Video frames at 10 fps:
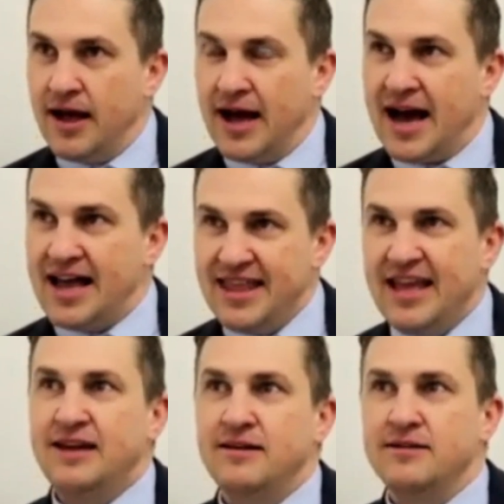And
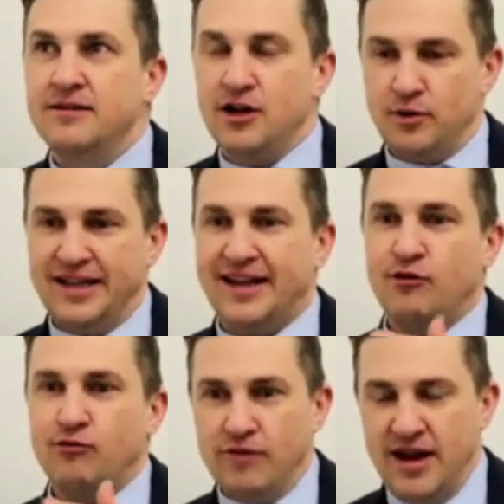then not did I
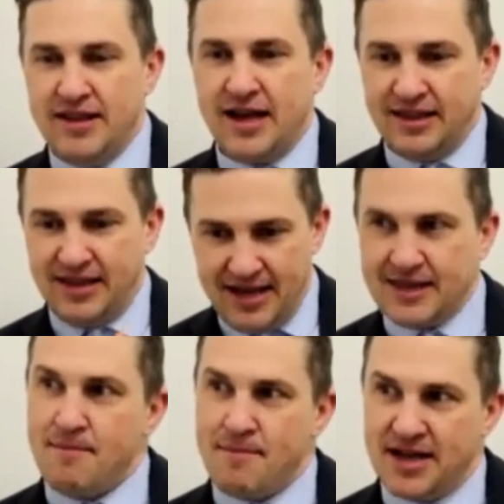read that, take
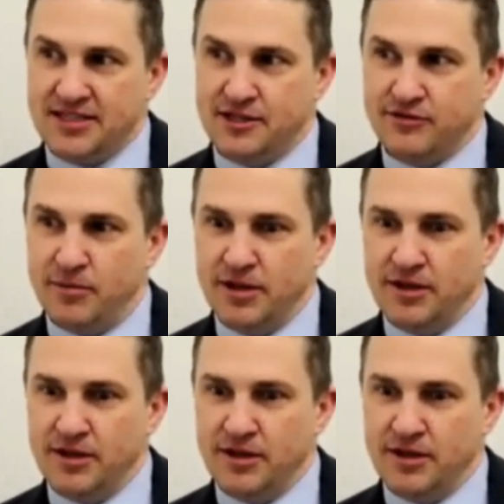that message from it,